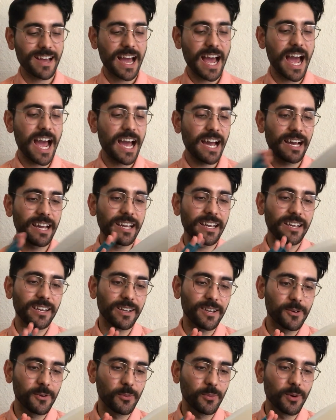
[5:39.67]

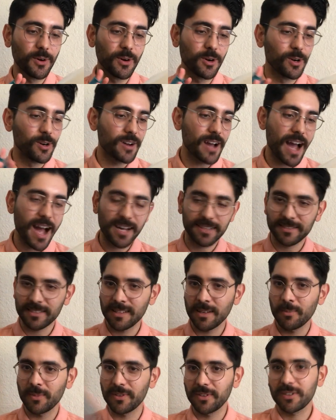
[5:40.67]
I will add
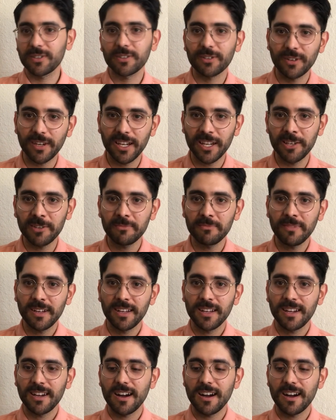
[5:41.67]
some of the cream,